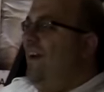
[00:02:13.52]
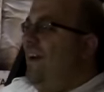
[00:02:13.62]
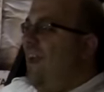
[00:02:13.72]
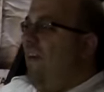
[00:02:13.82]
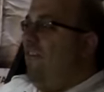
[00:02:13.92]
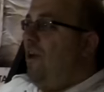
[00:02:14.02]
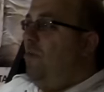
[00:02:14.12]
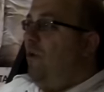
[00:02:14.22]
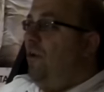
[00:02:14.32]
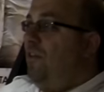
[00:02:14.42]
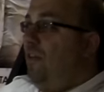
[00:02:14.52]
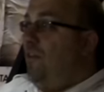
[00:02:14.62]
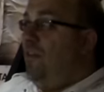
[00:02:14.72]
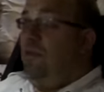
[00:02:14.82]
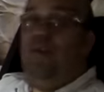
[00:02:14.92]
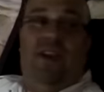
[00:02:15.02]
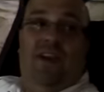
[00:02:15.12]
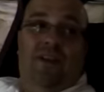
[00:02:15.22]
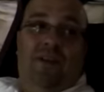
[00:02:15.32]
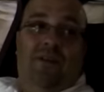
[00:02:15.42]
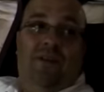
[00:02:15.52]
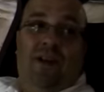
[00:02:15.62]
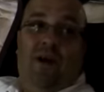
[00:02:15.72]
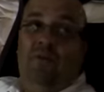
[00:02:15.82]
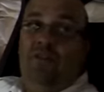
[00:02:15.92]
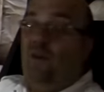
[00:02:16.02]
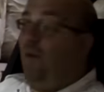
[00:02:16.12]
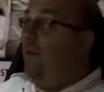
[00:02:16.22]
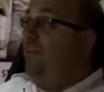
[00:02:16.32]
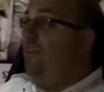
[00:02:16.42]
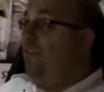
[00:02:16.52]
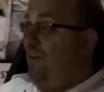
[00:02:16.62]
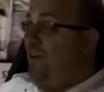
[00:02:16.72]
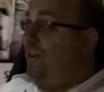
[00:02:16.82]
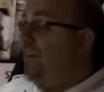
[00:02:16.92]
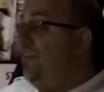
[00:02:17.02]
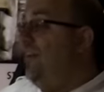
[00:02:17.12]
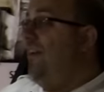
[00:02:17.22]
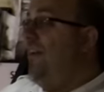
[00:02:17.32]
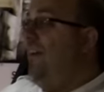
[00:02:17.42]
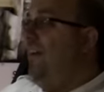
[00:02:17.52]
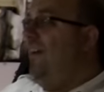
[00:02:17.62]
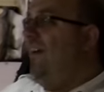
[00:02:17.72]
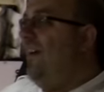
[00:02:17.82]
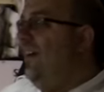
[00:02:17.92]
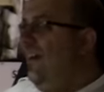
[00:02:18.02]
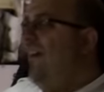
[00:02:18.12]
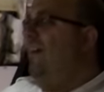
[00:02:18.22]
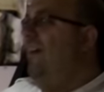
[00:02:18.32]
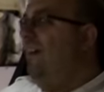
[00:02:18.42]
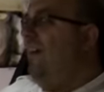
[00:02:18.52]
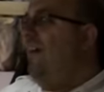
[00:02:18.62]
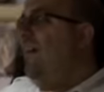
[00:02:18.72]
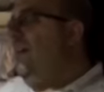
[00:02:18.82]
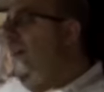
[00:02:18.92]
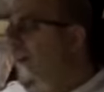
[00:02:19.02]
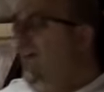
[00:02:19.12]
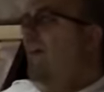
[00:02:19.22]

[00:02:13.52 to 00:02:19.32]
Gareth, I apologise if I do kill you. You know, I'm just following his instructions. Well, no, I wouldn't hold you responsible. Wasn't your idea.